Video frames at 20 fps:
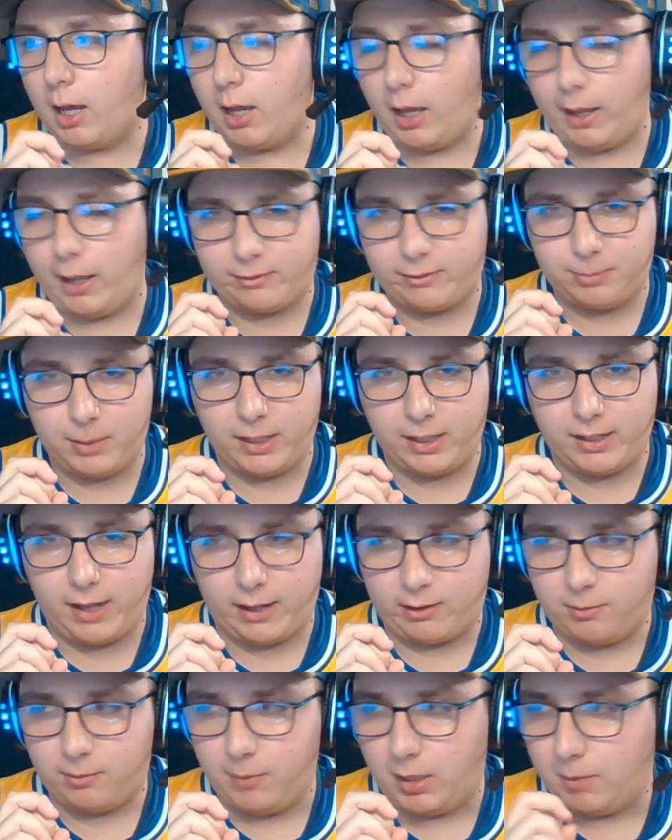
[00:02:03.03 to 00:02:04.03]
Explain
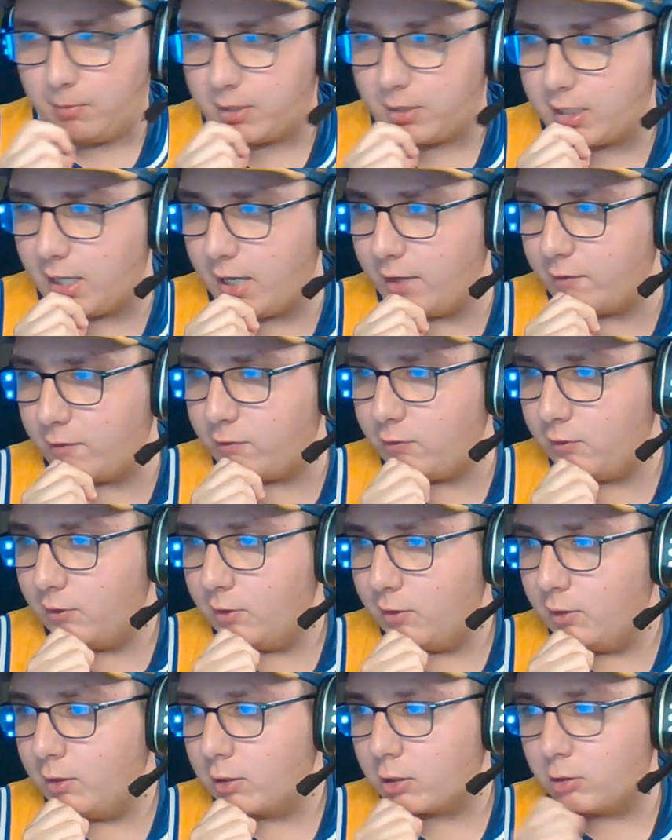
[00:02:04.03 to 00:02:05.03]
that to me, because
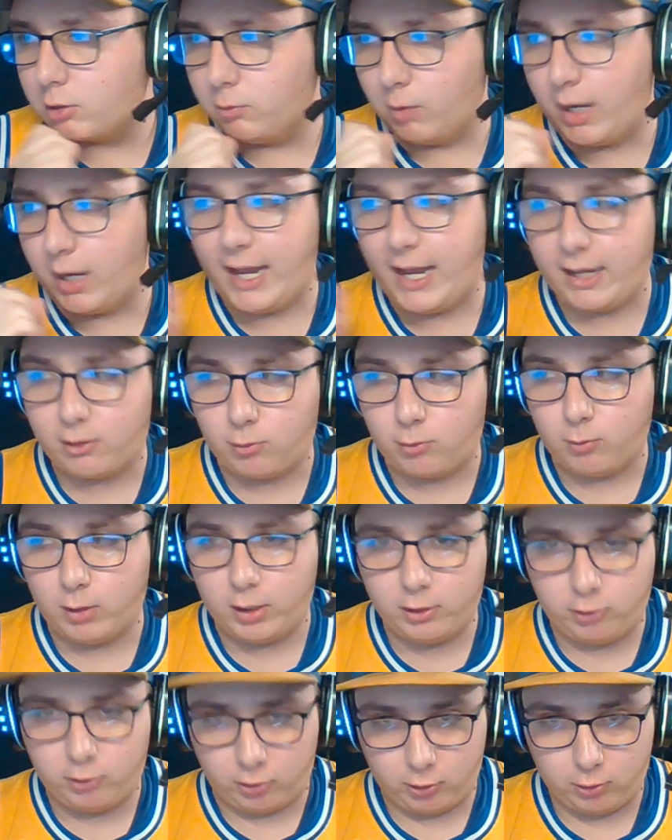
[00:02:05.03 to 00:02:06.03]
Kawhi had
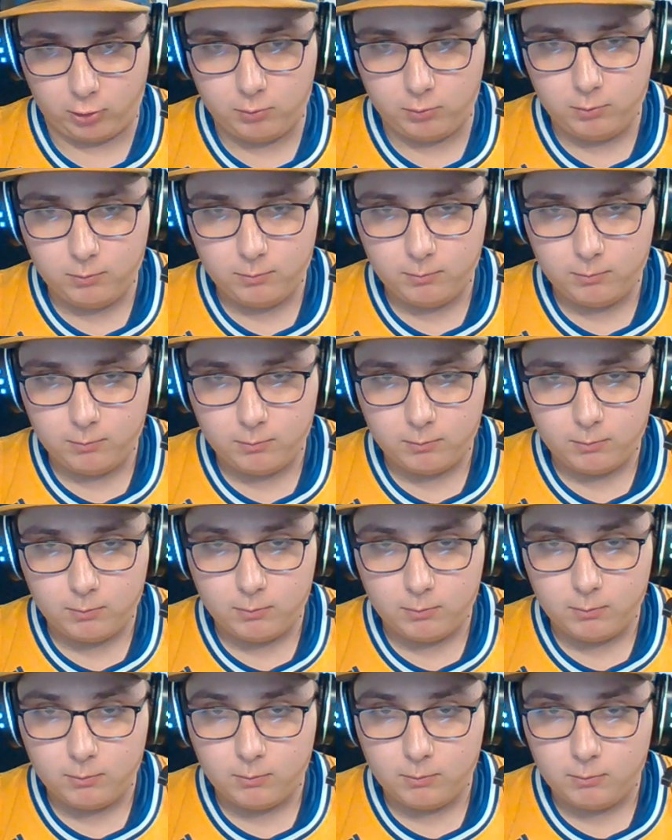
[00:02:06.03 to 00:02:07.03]
22,
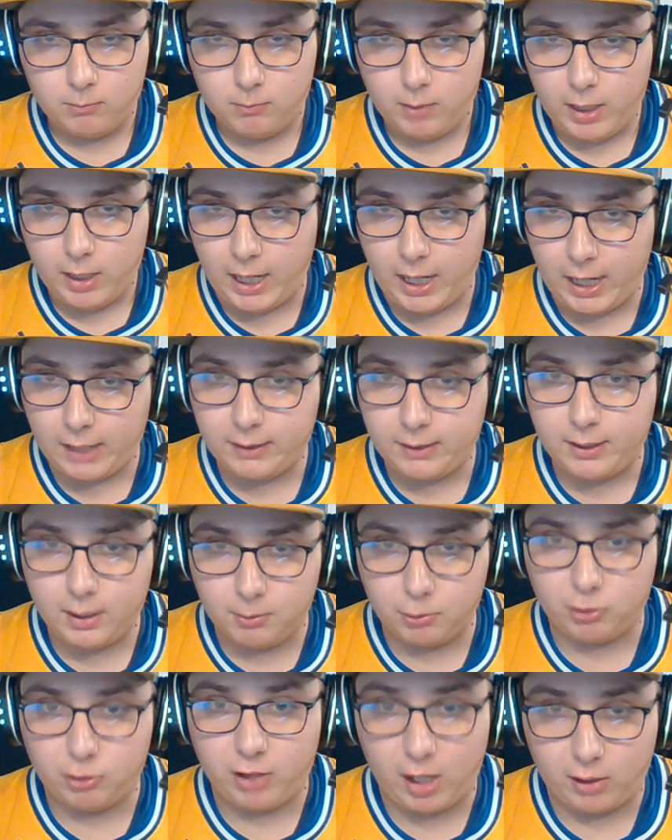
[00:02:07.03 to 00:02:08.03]
and he
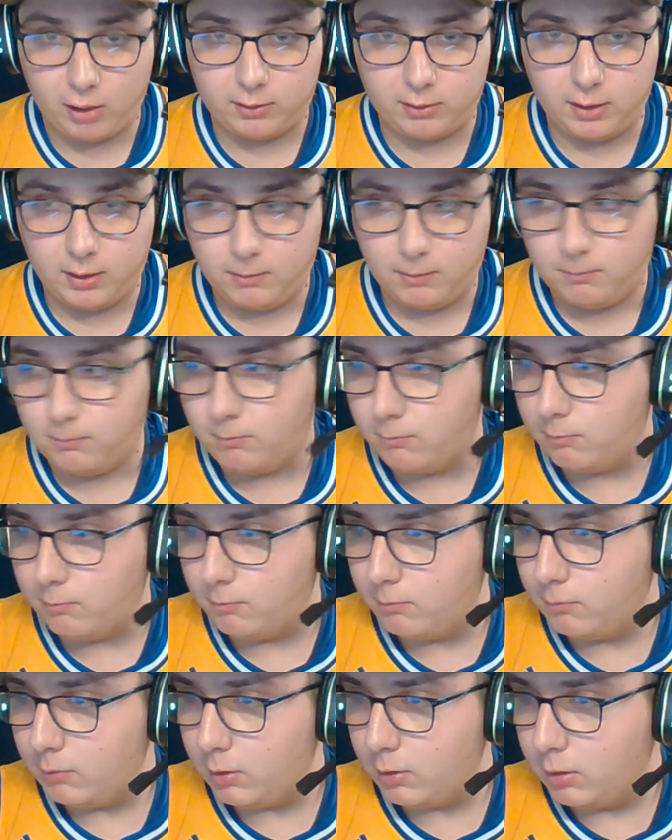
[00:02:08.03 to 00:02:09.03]
was healthy.
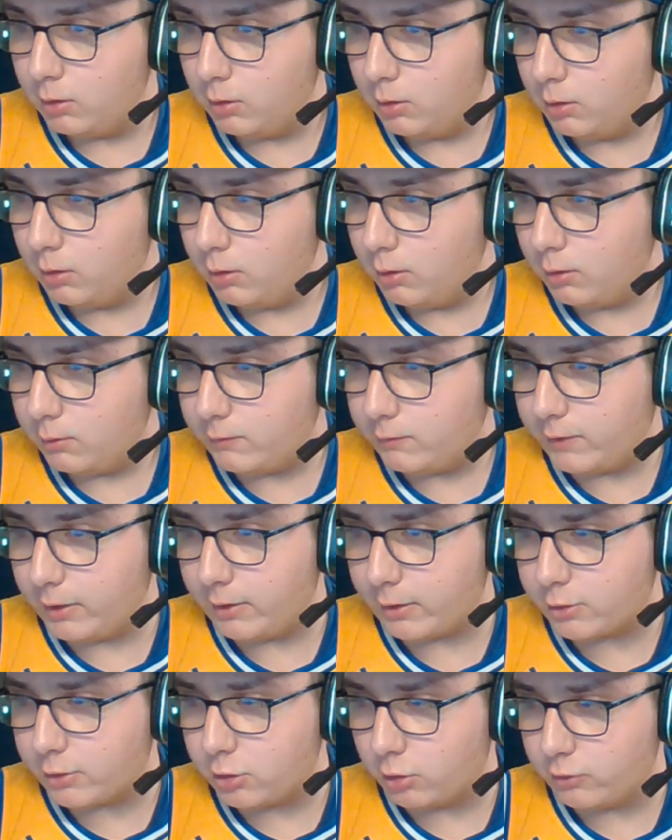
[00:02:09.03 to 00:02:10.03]

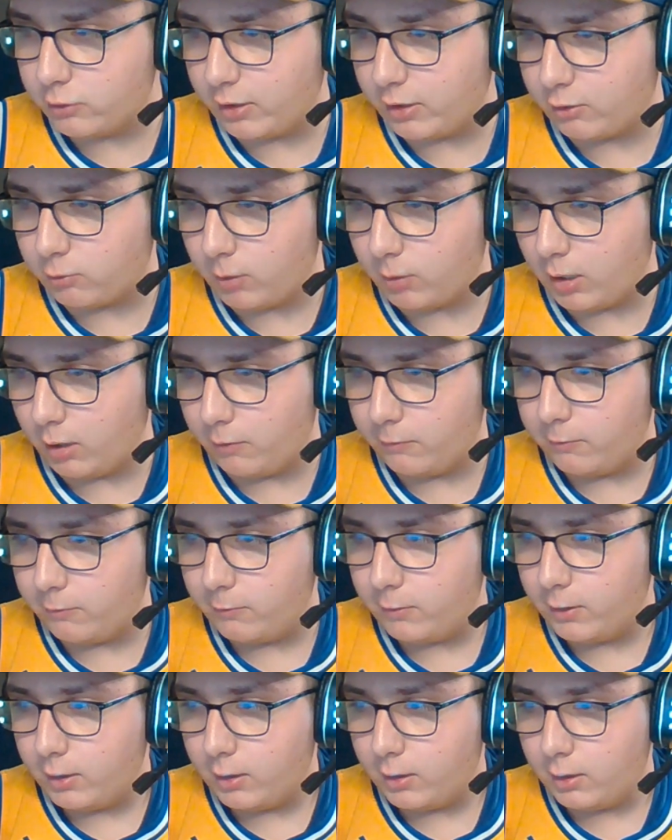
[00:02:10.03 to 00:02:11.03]
Derek Jones had 12.
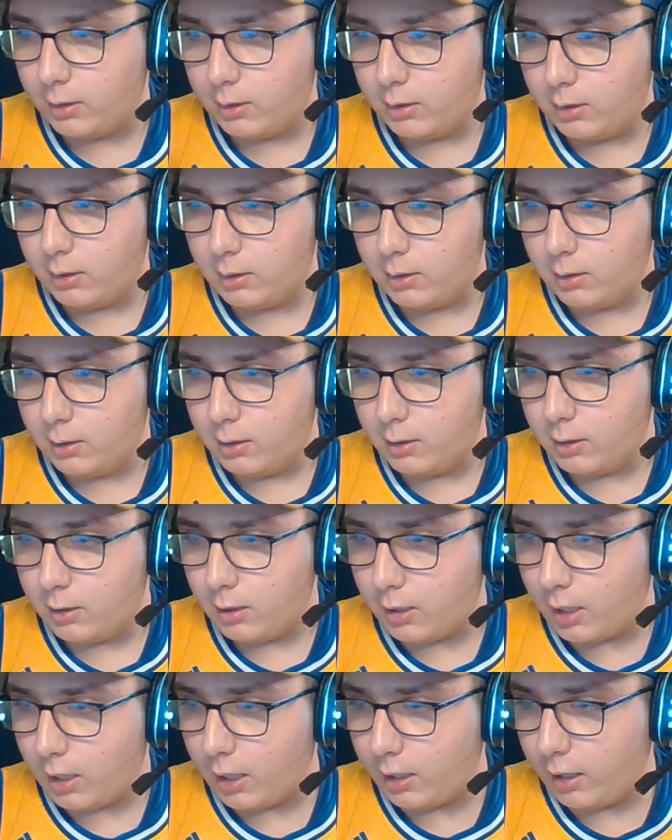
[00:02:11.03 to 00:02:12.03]

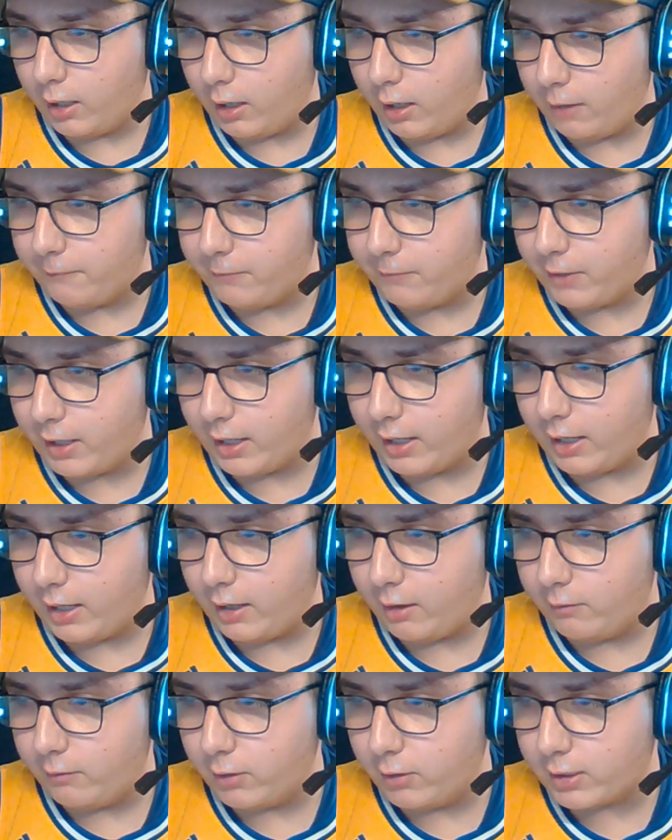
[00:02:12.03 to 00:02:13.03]

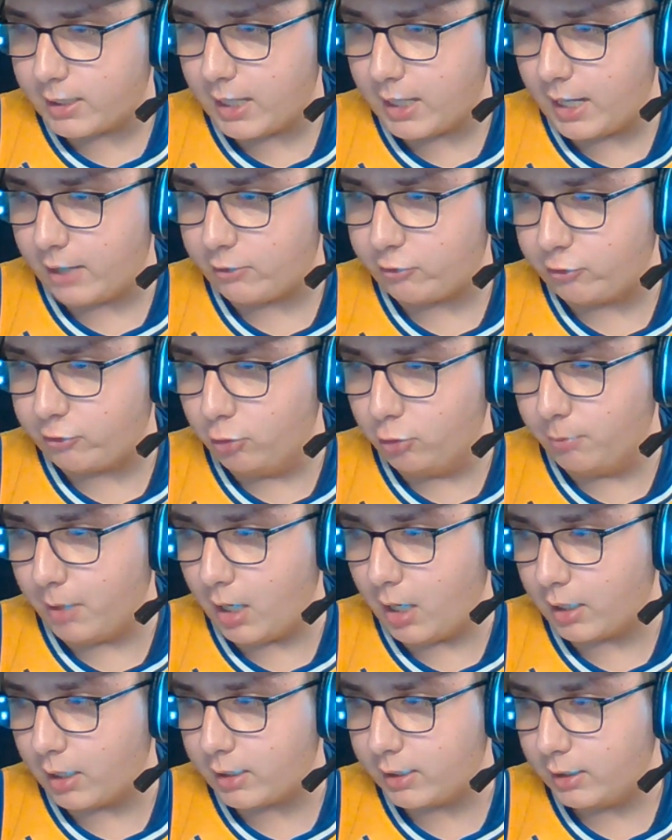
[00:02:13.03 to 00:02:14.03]
Ivica
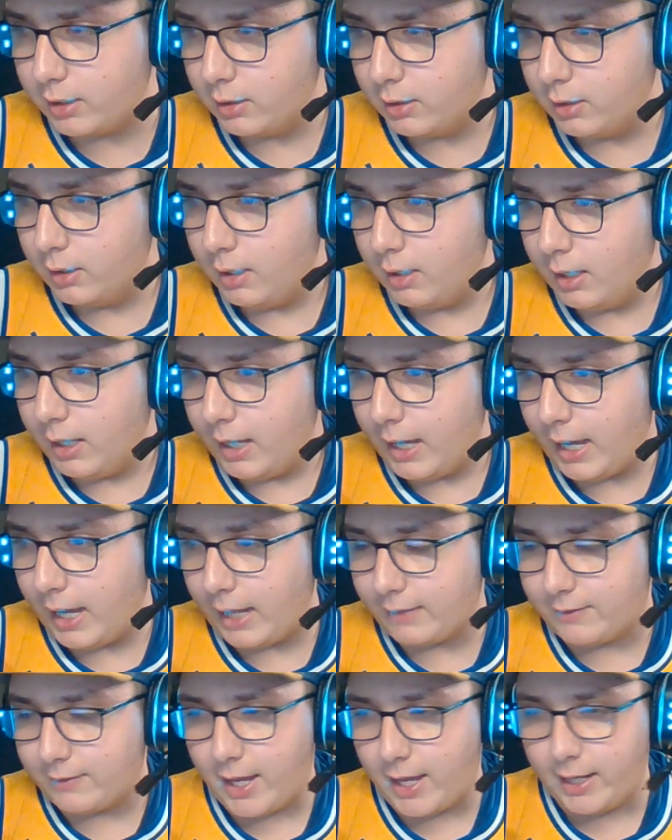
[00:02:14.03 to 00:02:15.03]
Subak
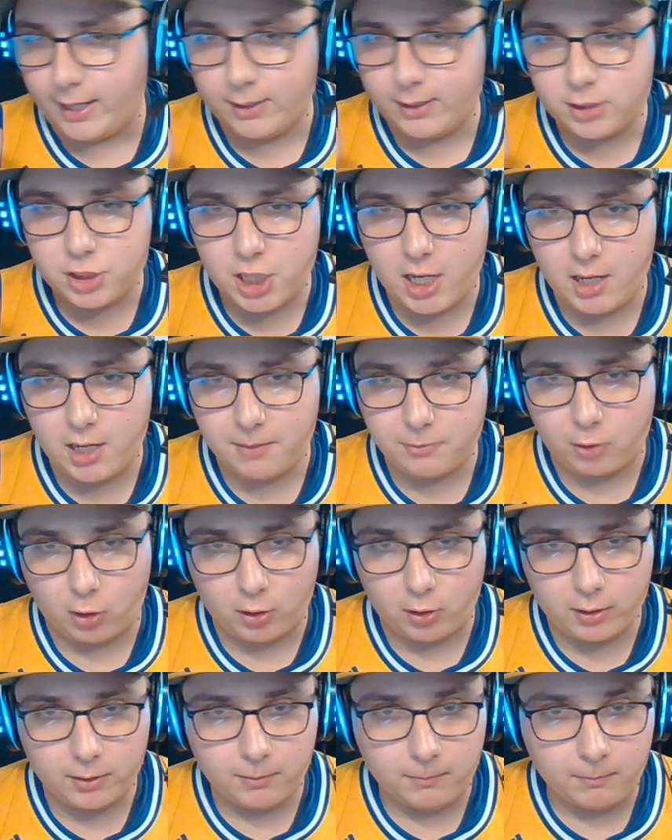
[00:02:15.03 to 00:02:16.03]
had 10, and James
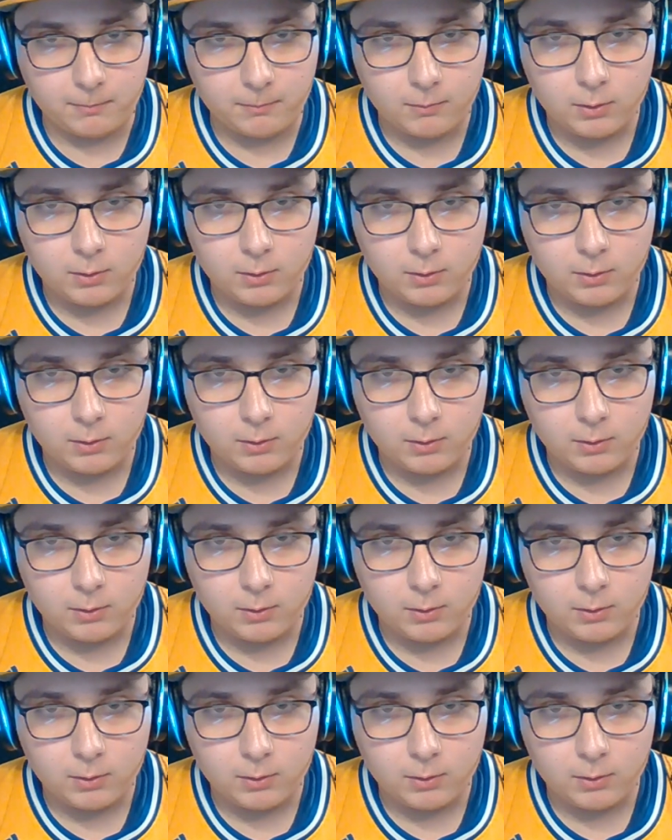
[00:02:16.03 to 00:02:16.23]
Harden,